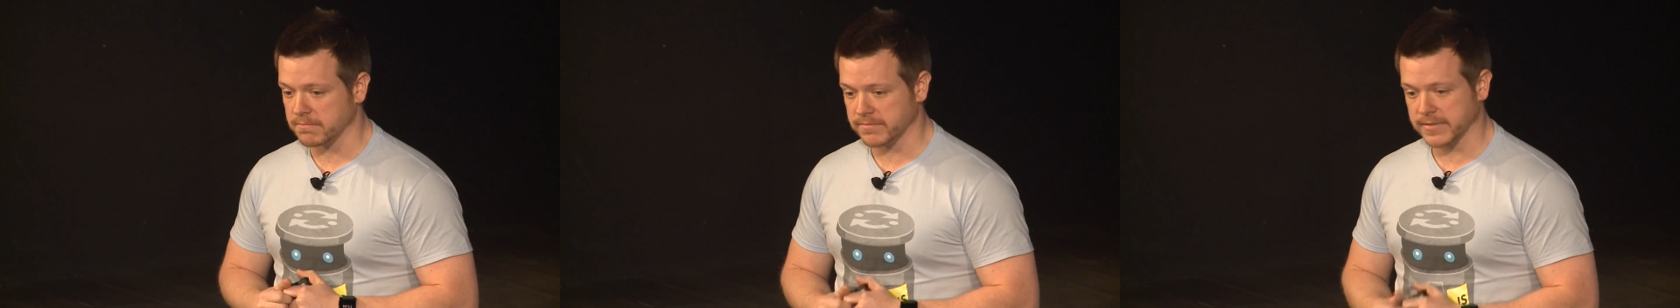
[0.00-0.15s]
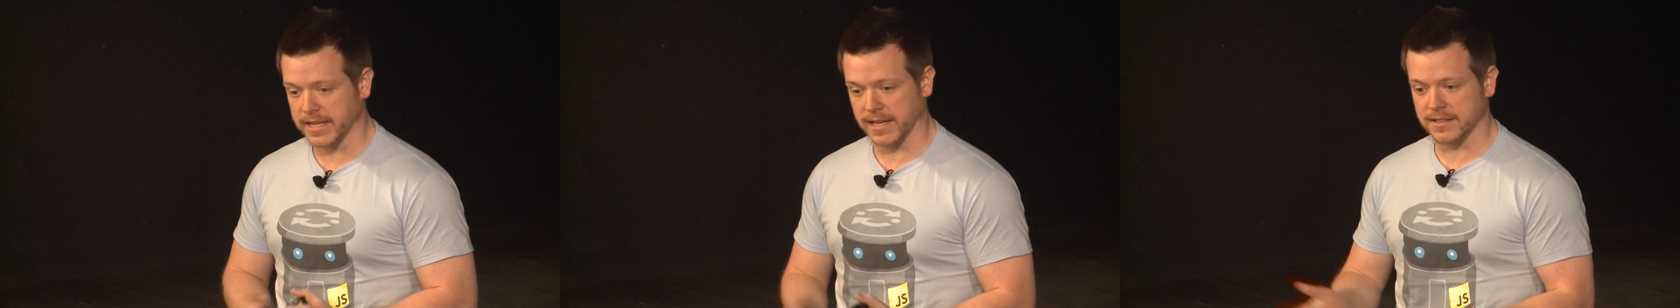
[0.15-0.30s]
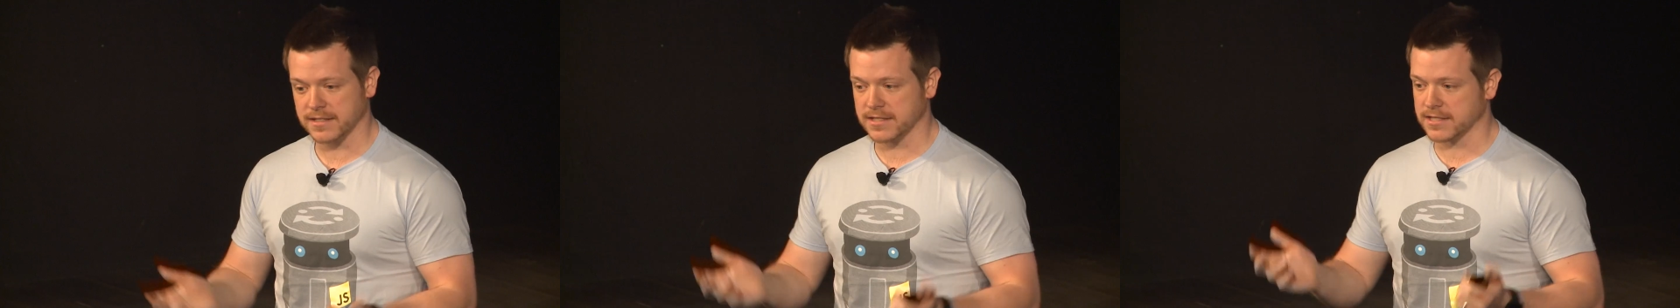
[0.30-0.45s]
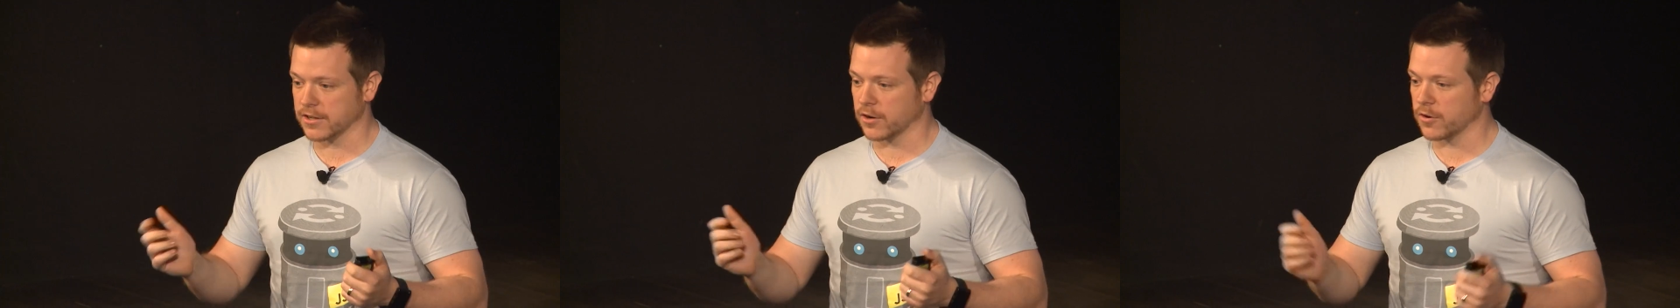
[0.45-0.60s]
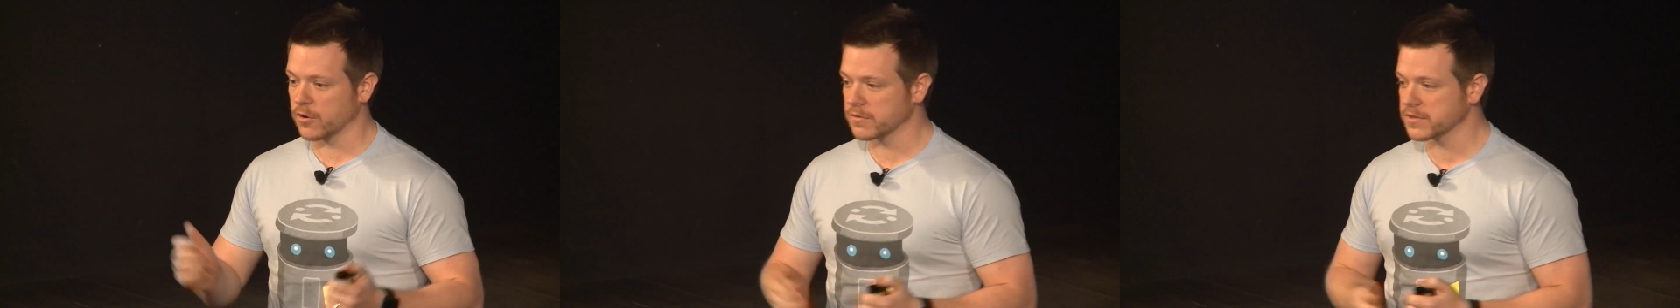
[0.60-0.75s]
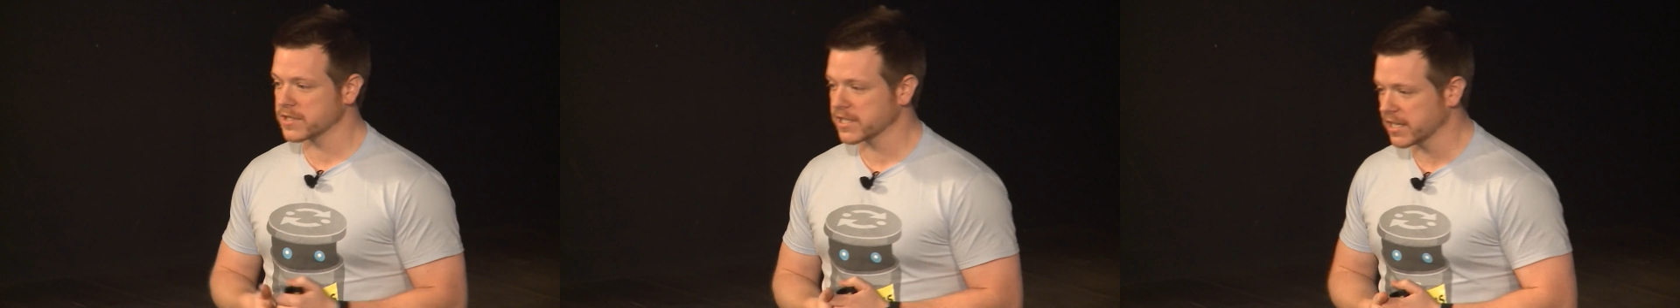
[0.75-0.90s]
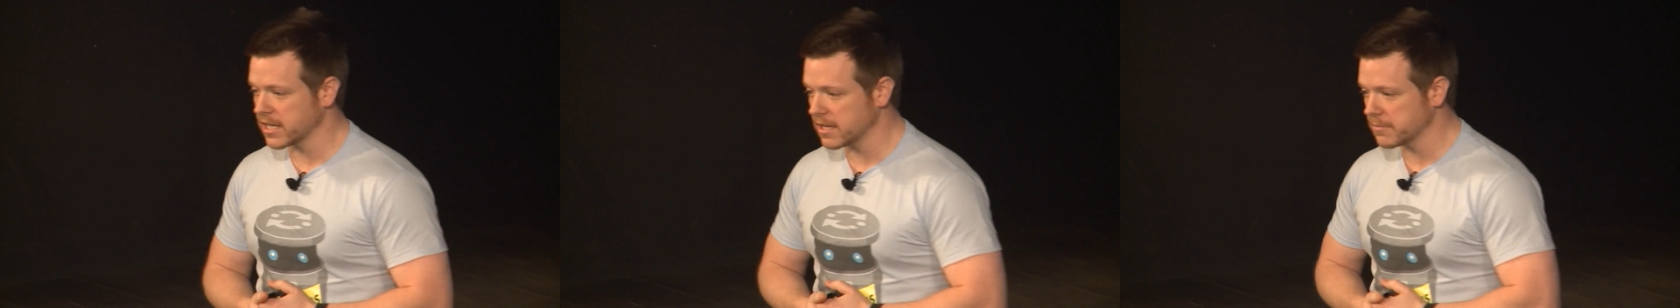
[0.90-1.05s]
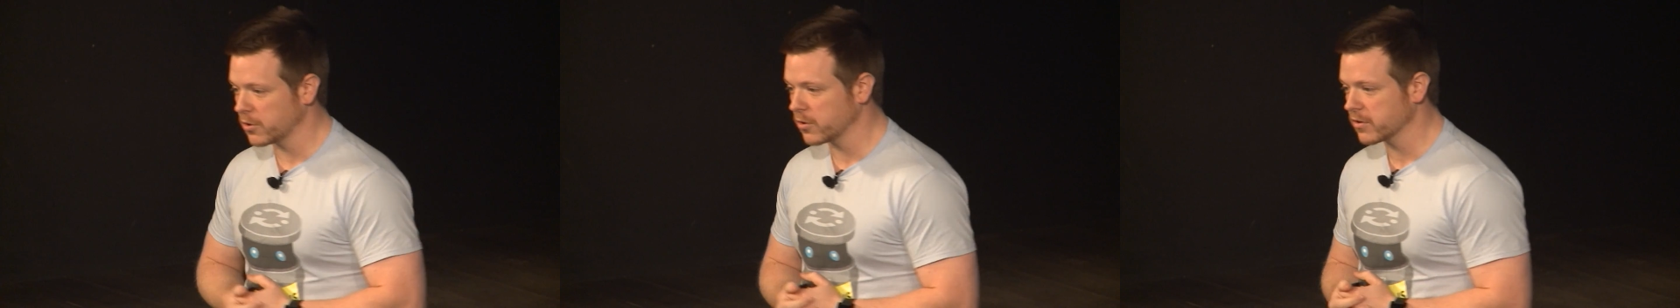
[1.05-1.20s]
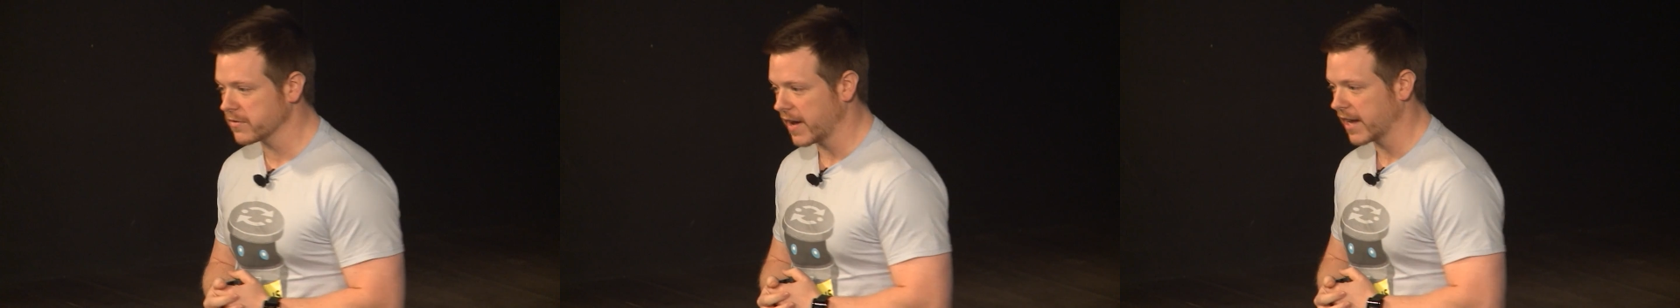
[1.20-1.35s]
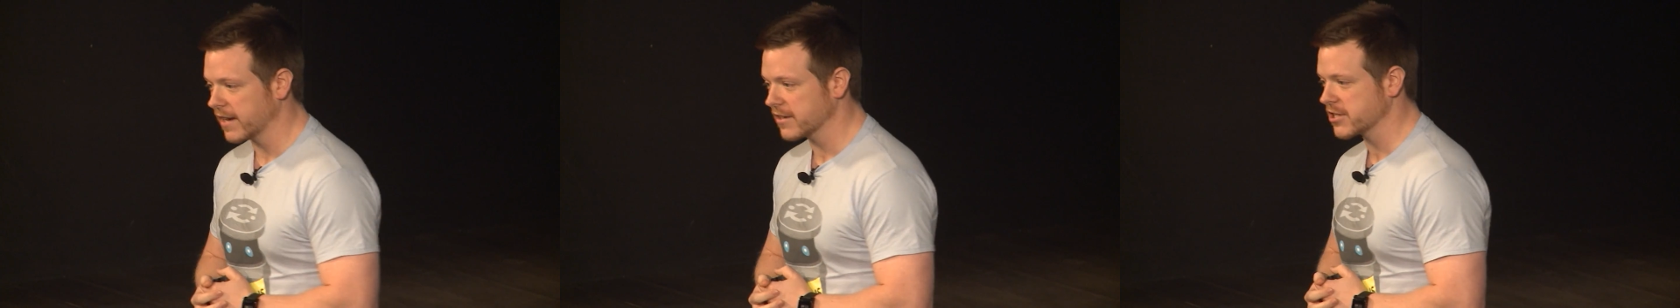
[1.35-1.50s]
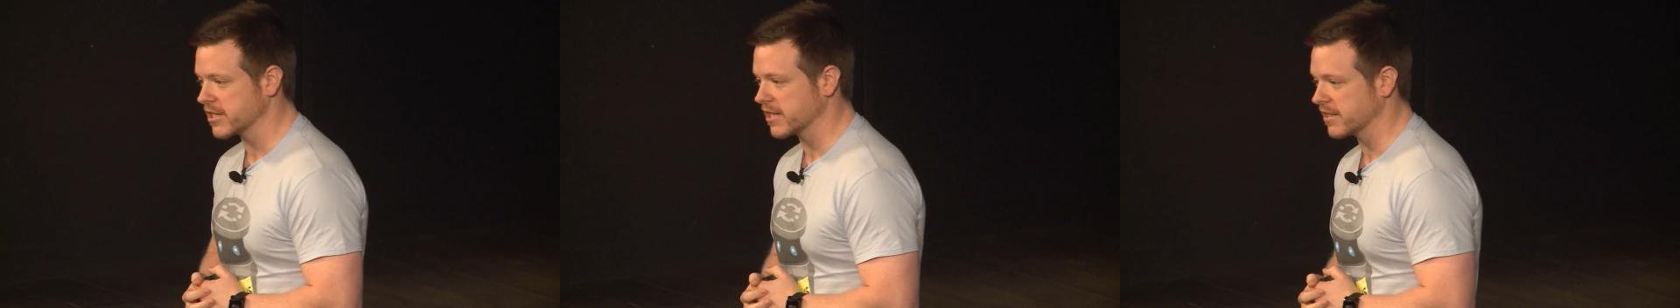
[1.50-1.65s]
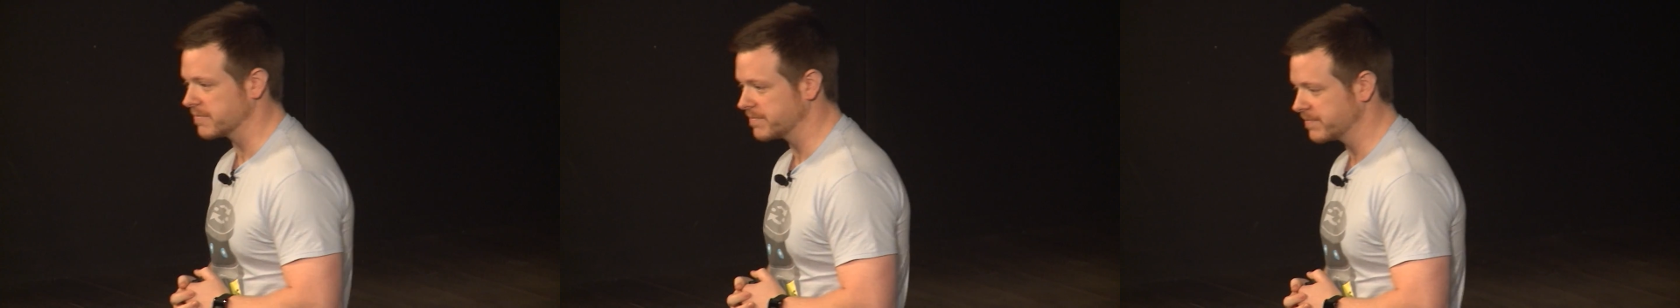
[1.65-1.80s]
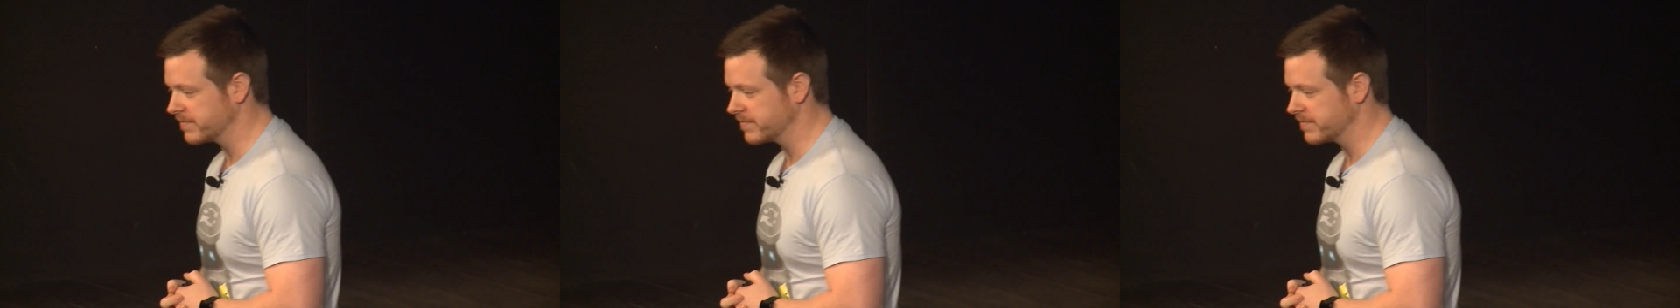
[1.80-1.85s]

That solves the keyboard vanishing.